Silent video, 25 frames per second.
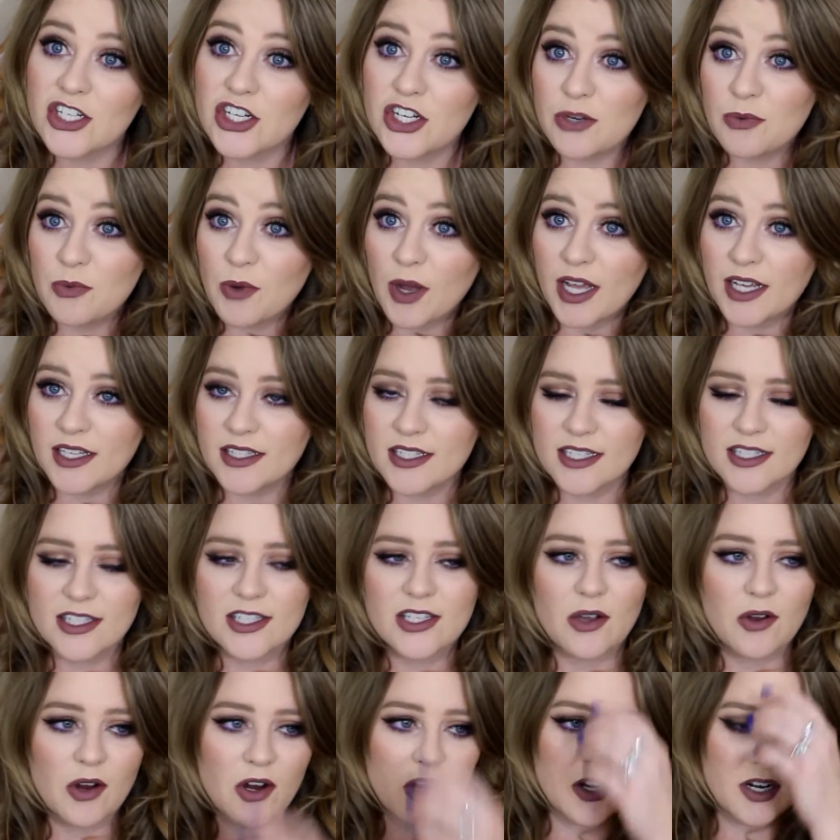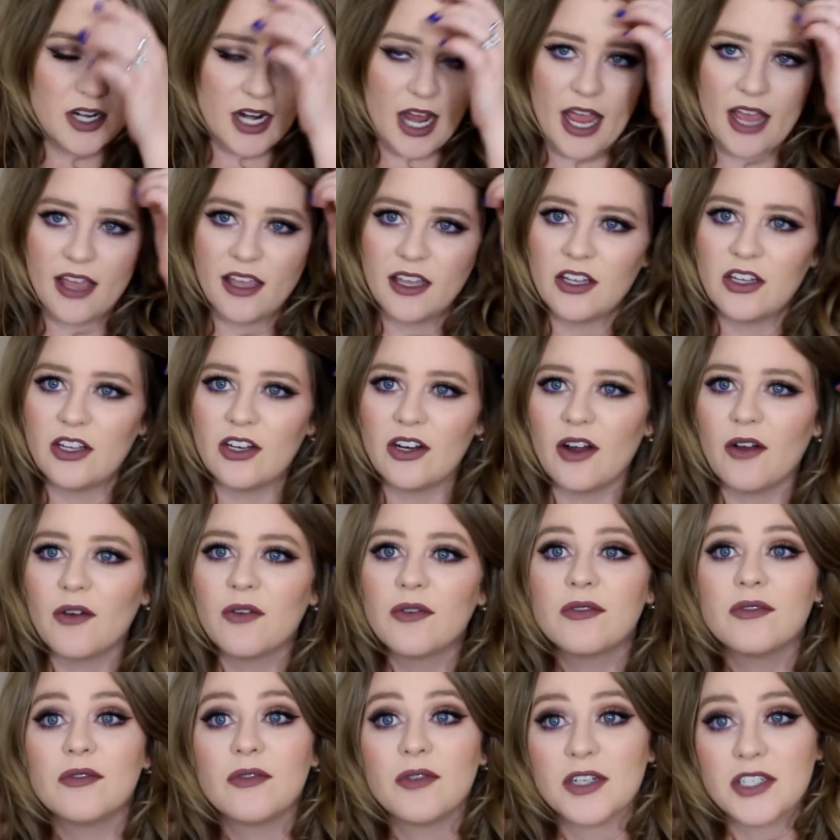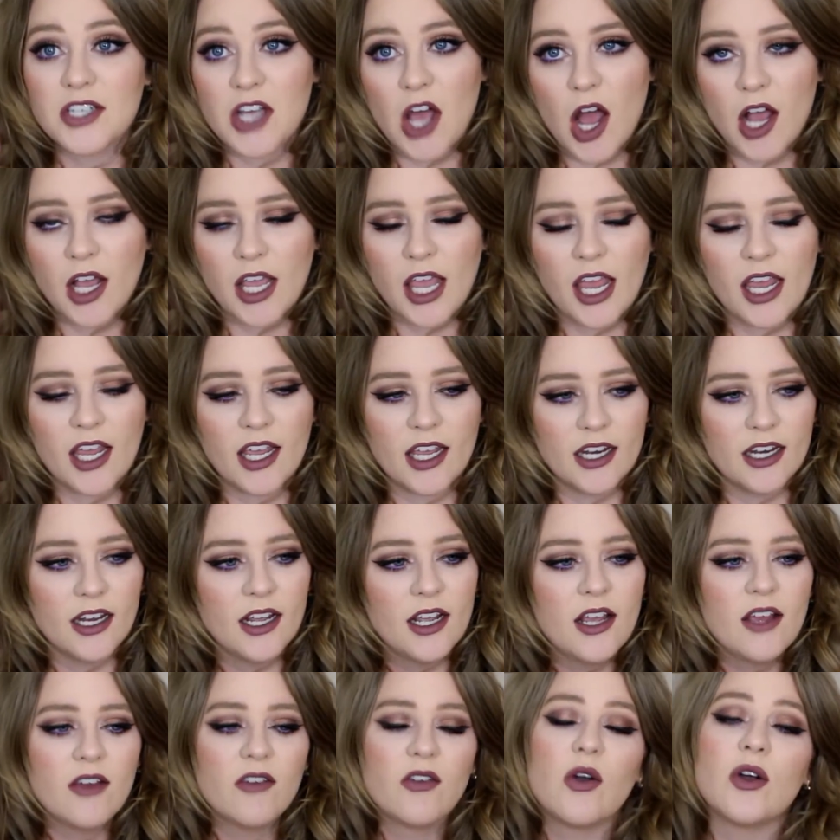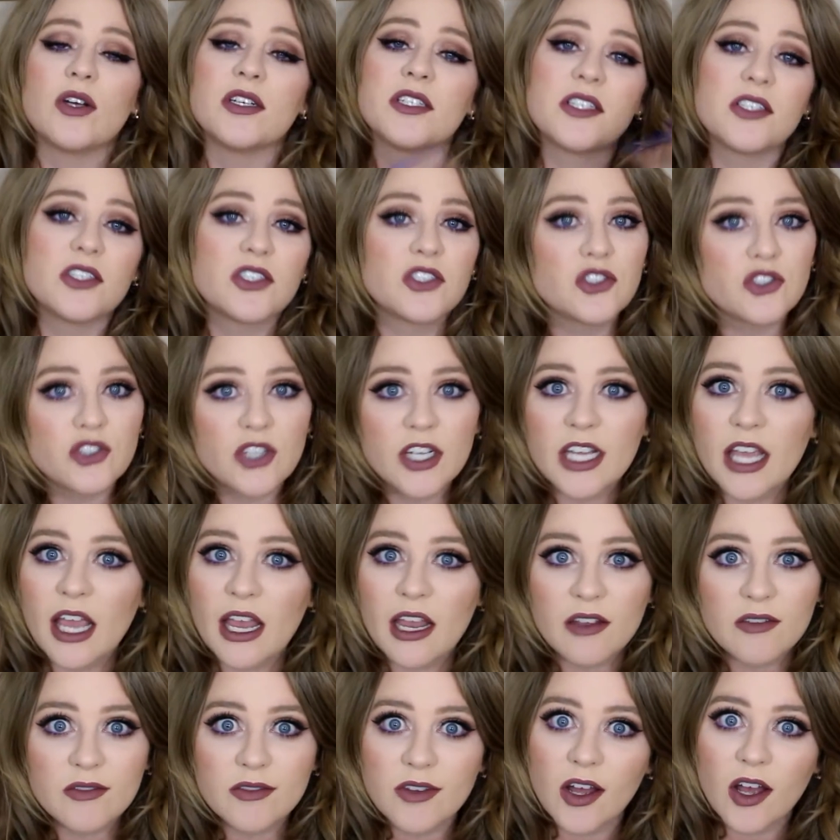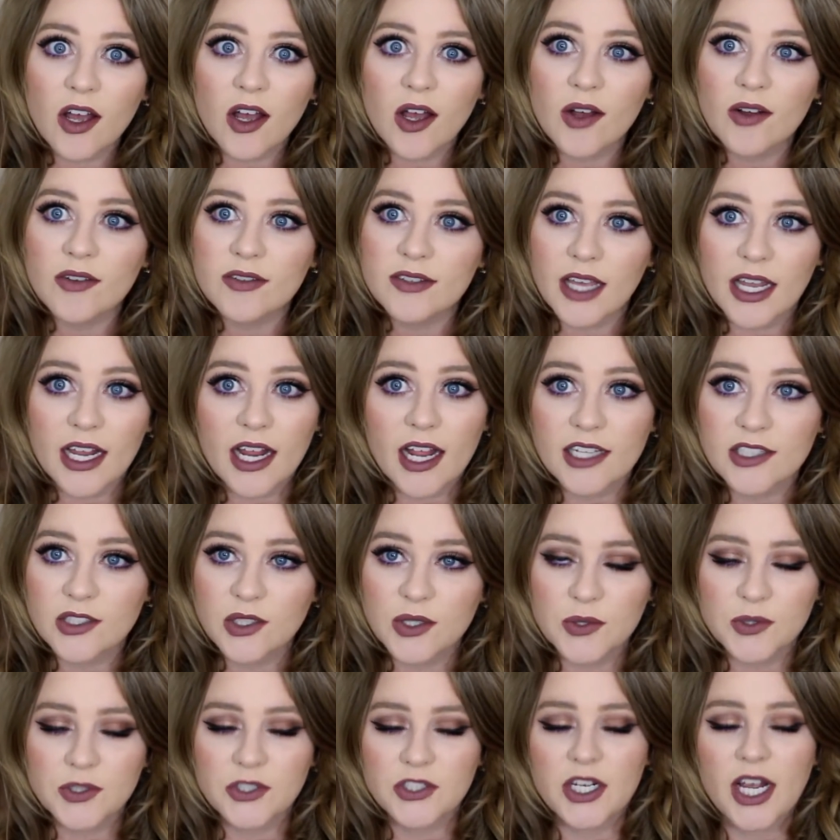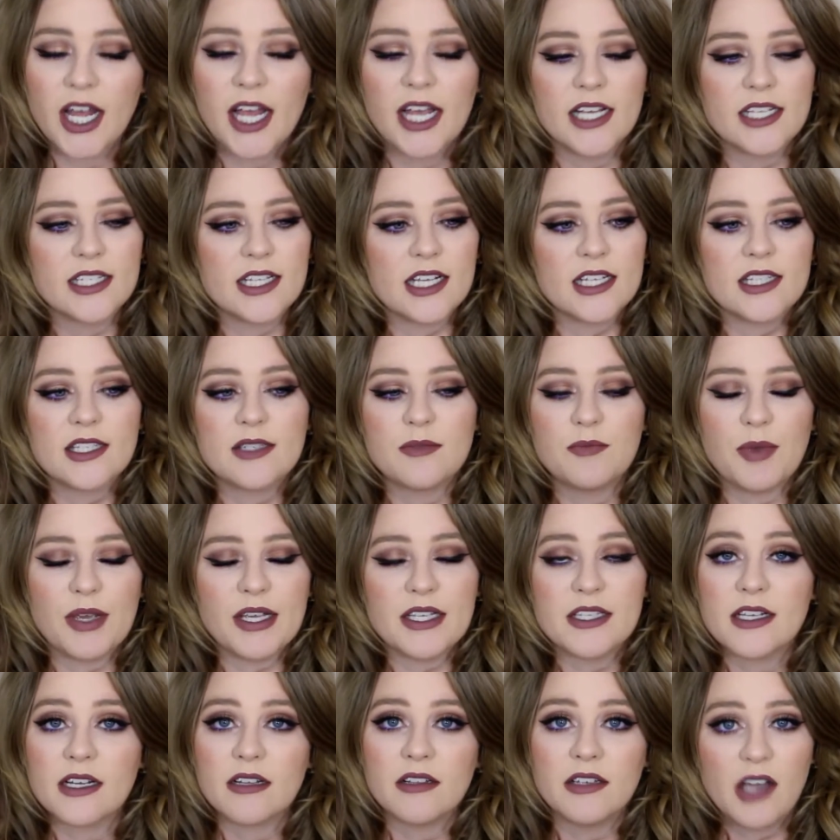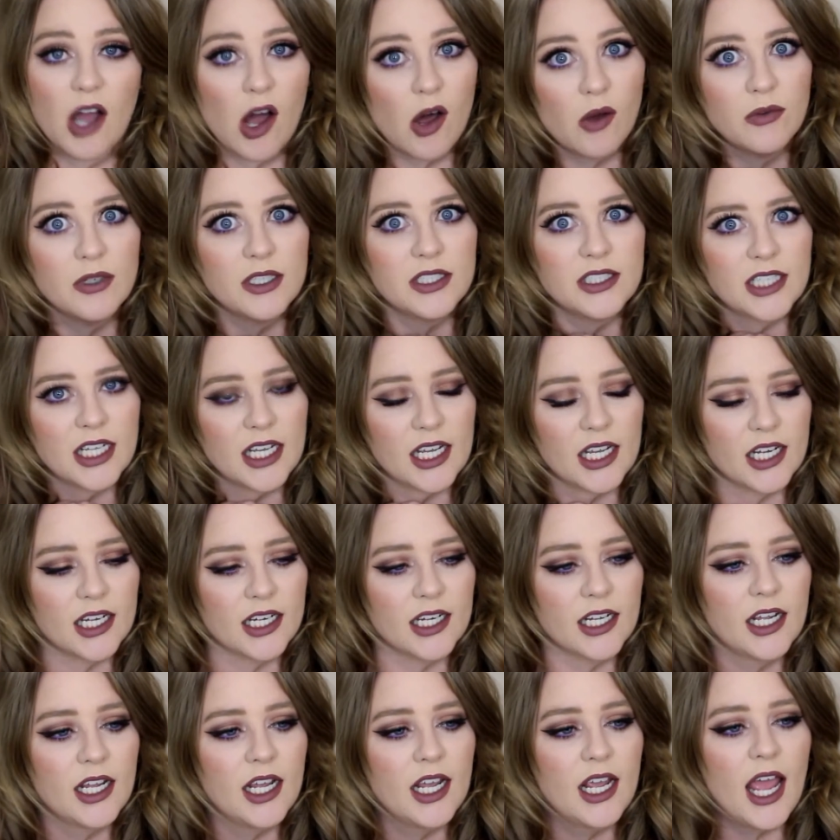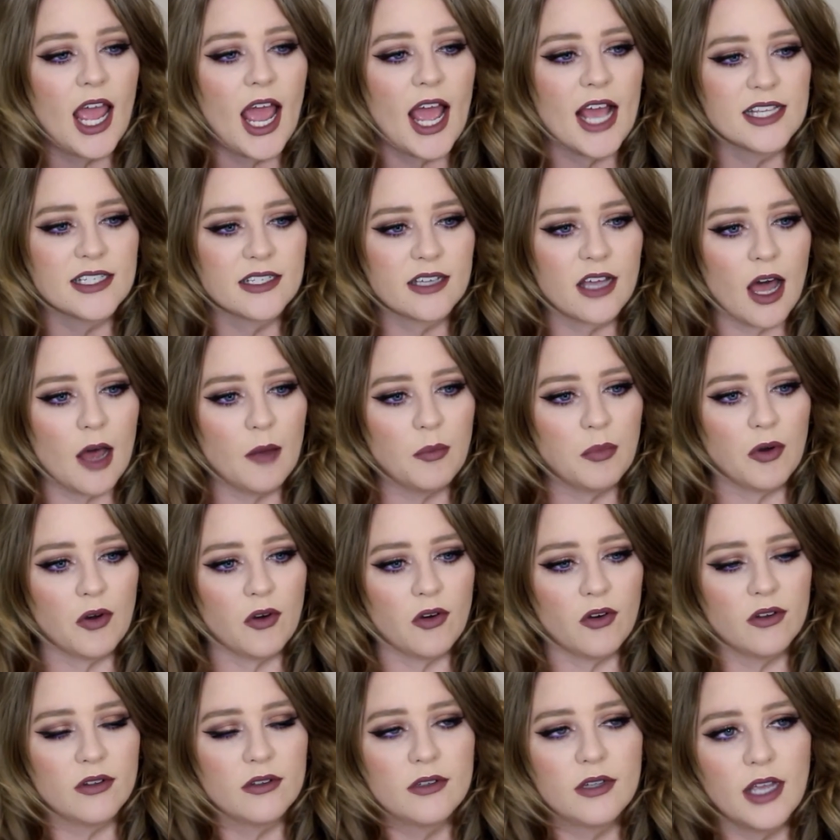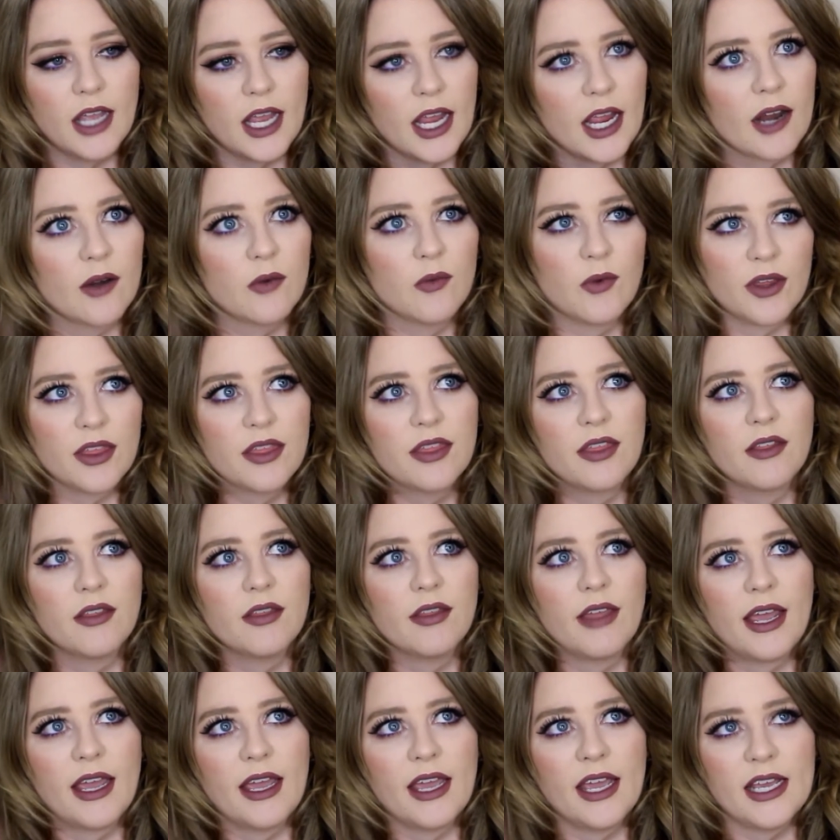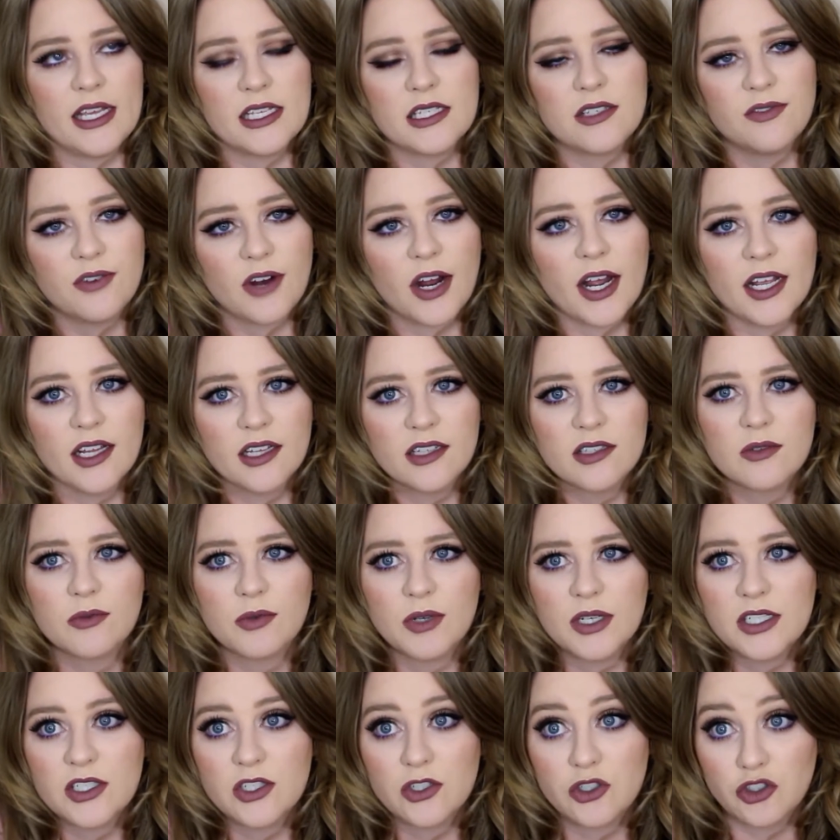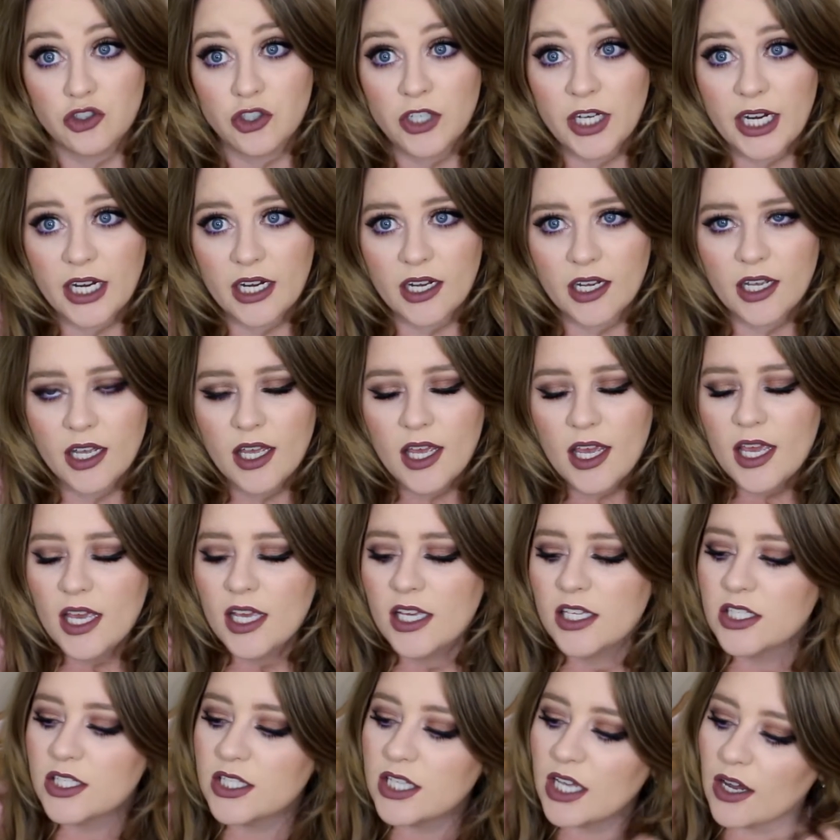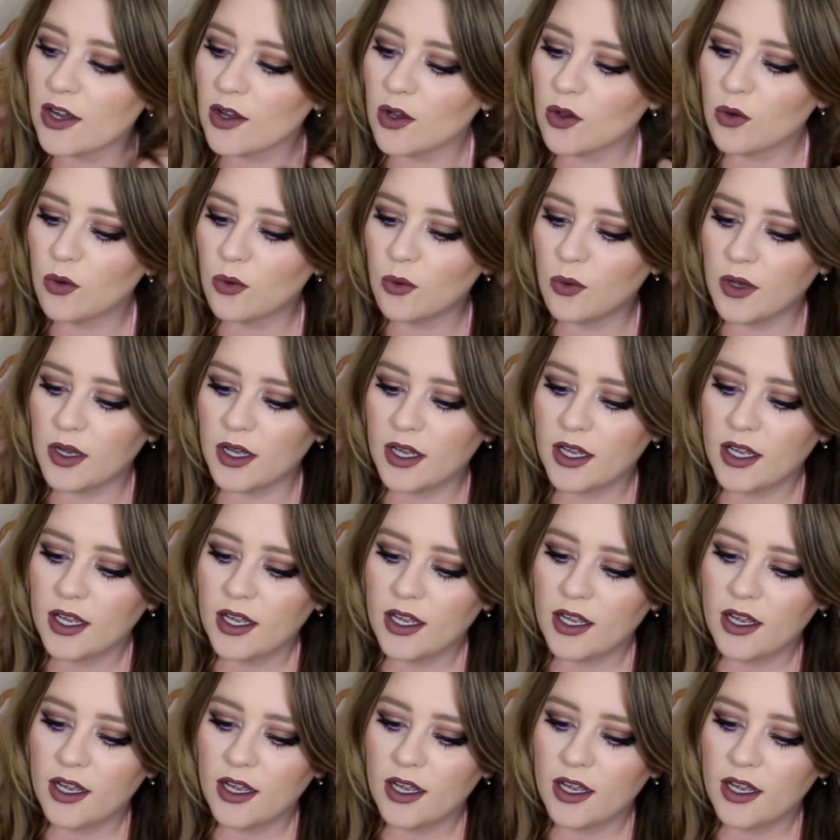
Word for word: she was and so her and I you know were talking and of course there's drinking involved like I told you guys that's basically all we did as a couple and with like his friends was drink so